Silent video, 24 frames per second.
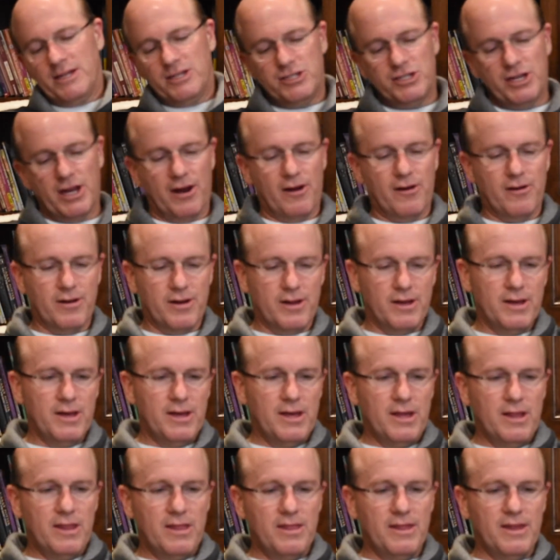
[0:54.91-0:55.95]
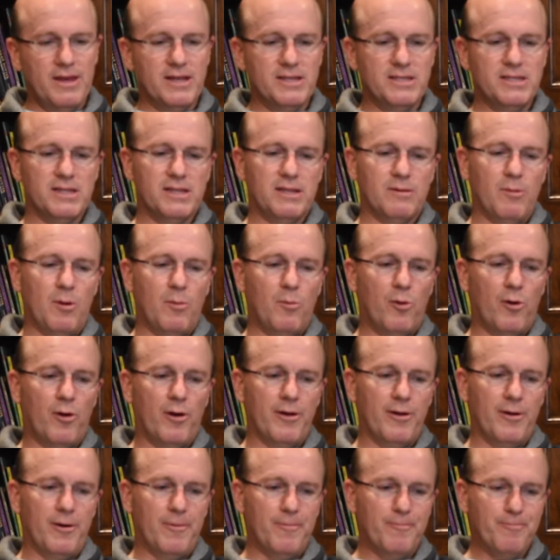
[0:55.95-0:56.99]
shared this at the
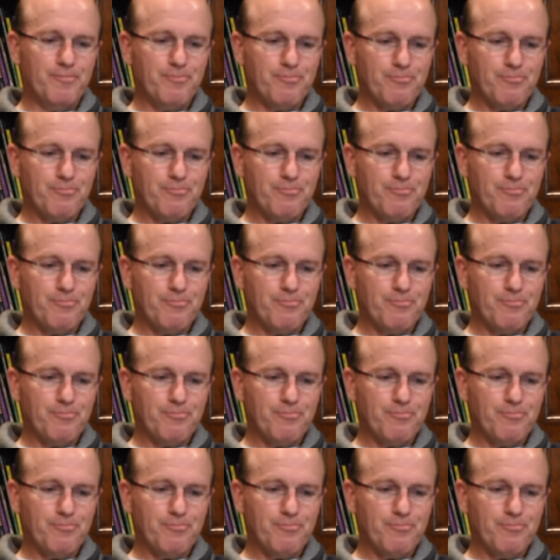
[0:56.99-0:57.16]
memorial.